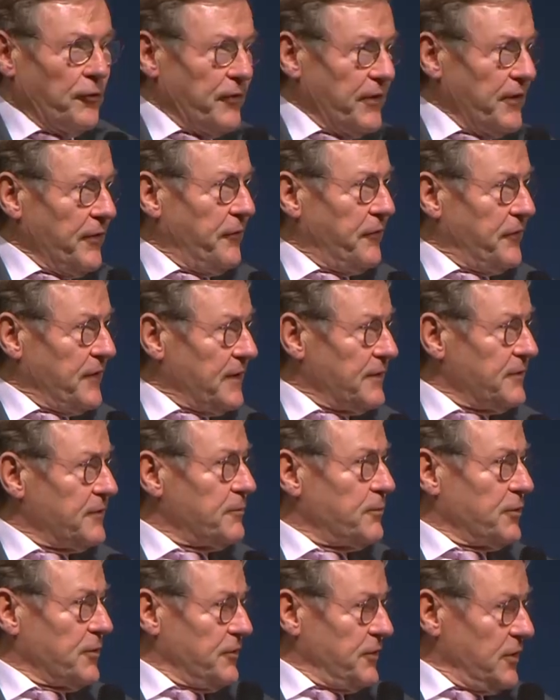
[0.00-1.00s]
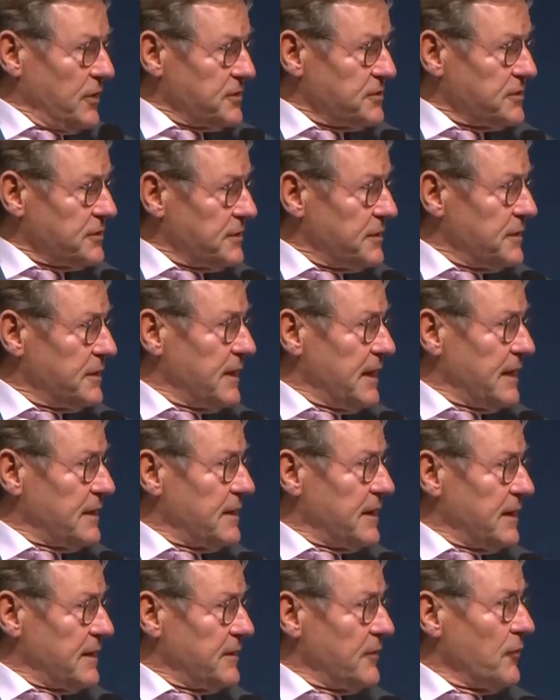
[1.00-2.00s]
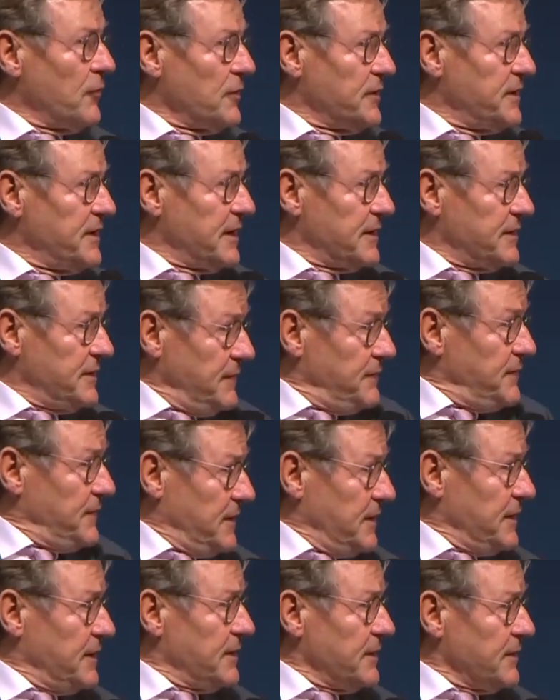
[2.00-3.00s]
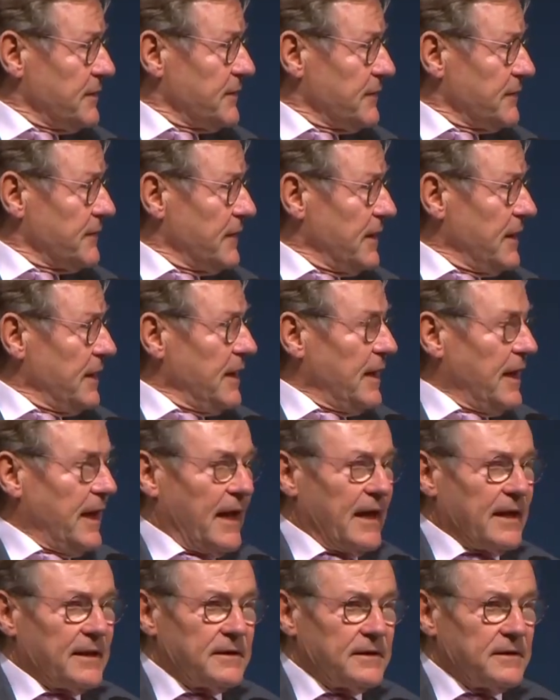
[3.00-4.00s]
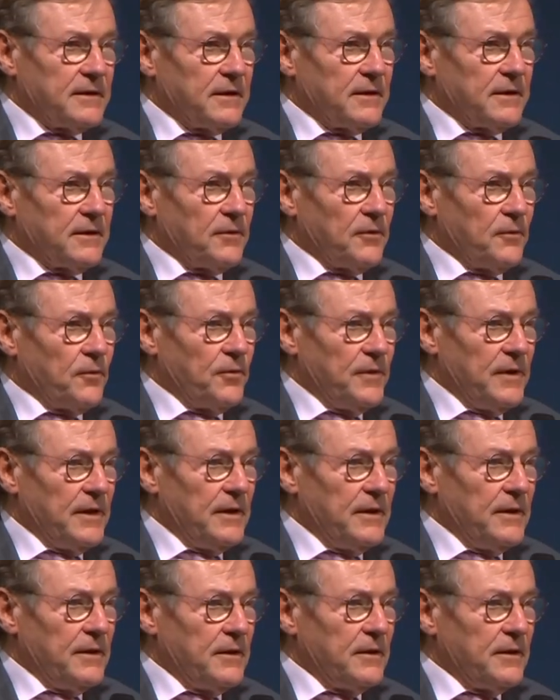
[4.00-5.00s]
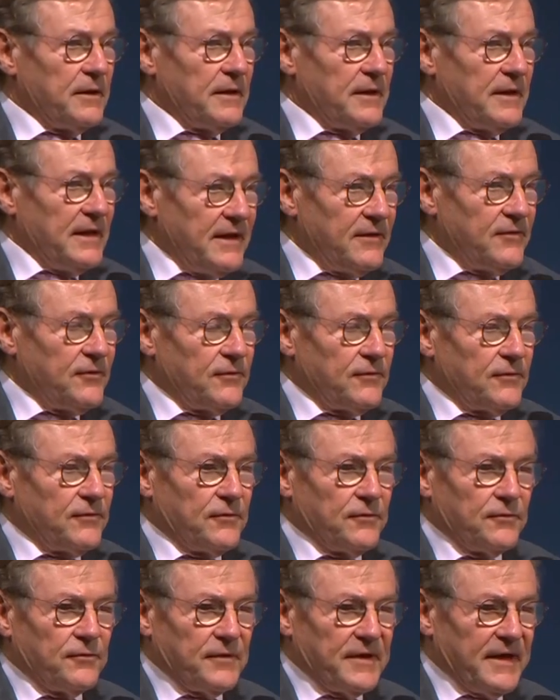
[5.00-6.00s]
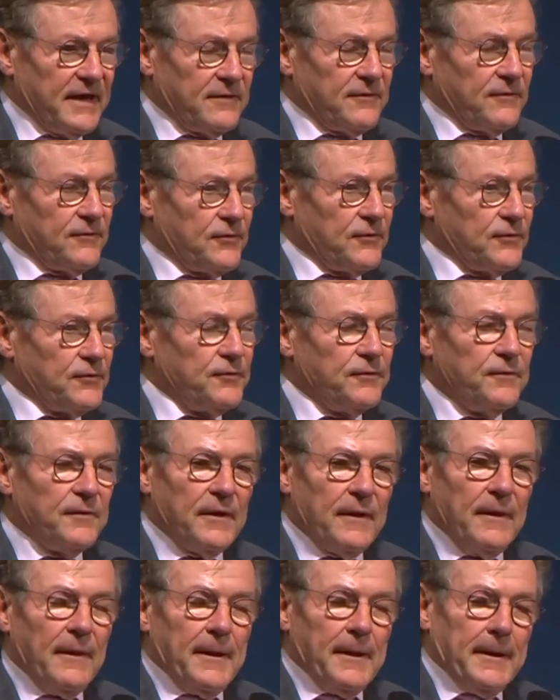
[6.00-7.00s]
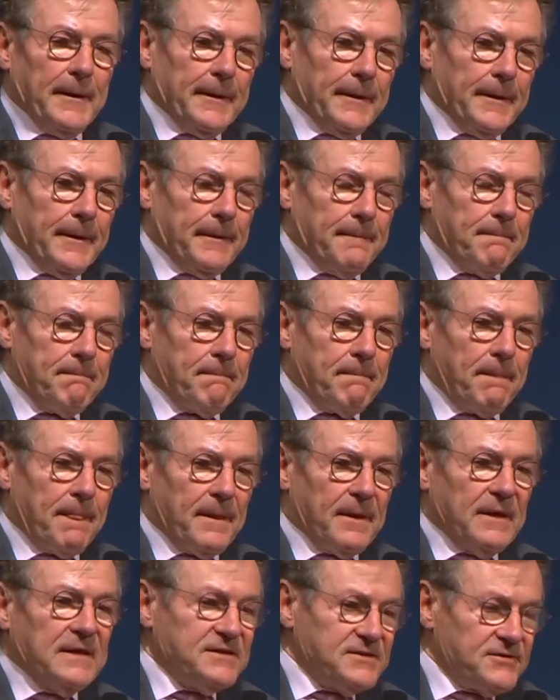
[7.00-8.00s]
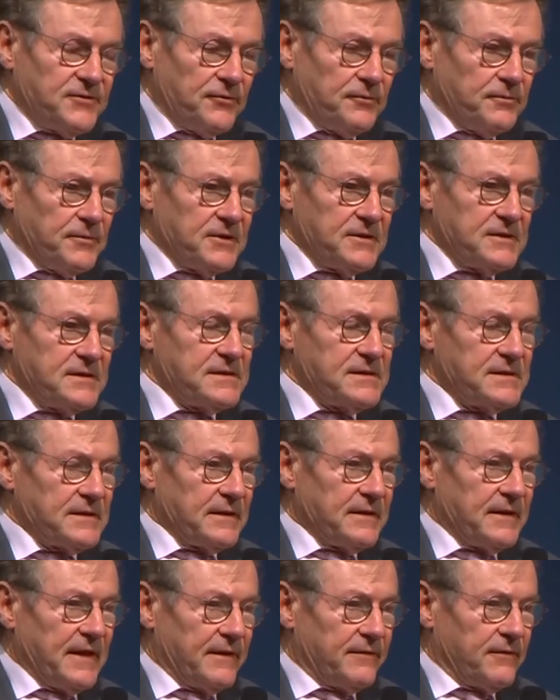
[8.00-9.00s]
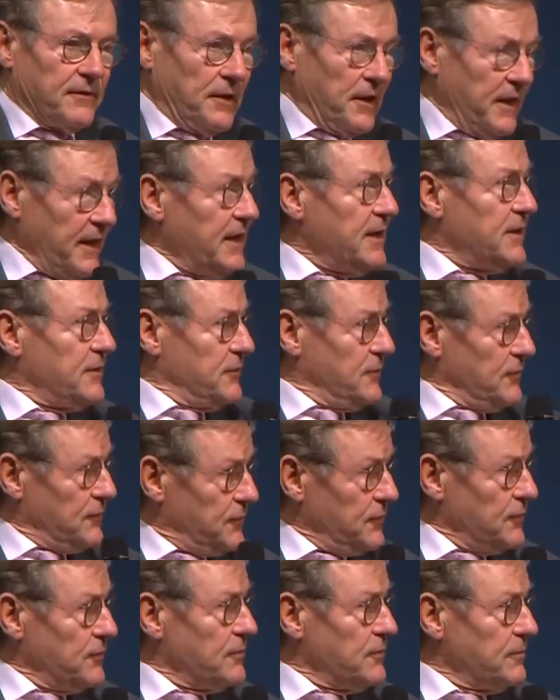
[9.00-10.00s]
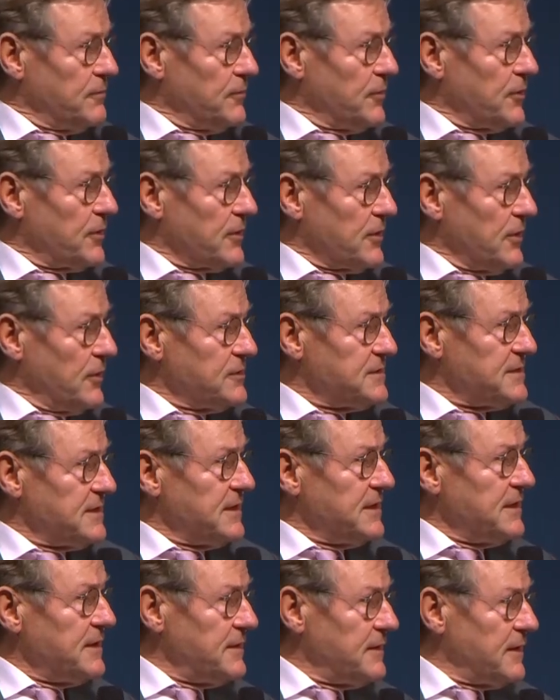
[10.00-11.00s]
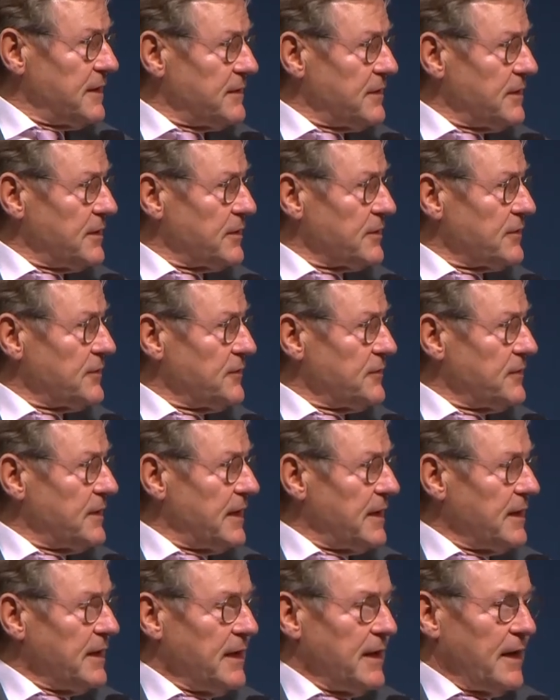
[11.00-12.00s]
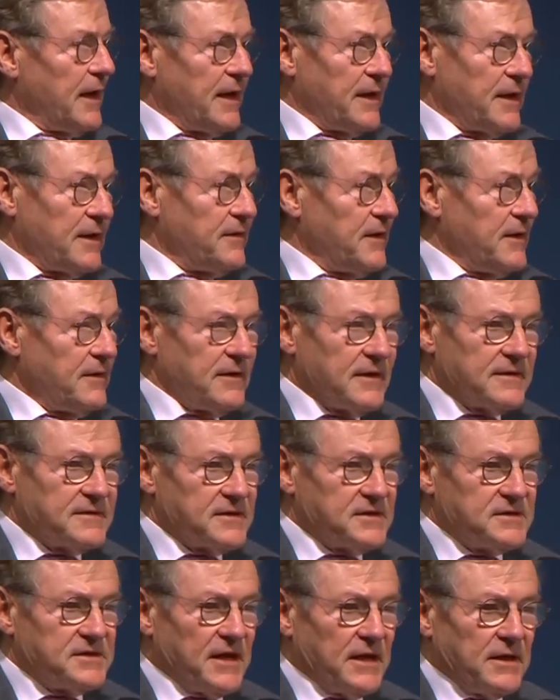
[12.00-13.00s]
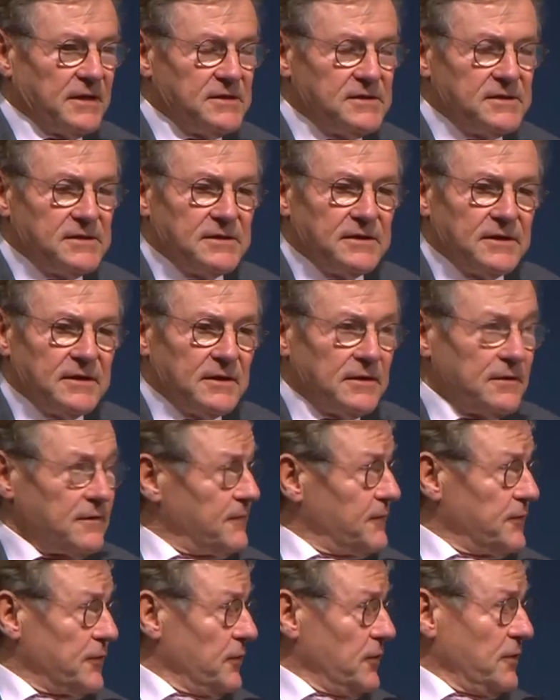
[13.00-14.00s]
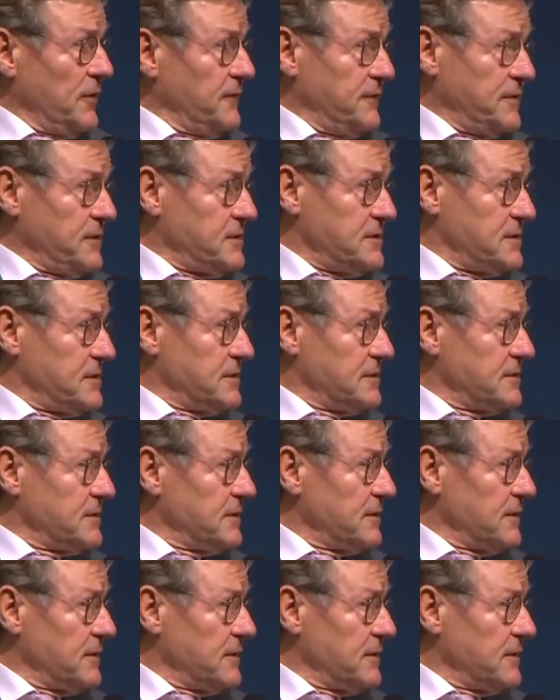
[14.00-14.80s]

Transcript: real thing, the production and all the activity here. And we need to get to instruments that link the two more closely than they are today. And I think that's a challenge for all of us,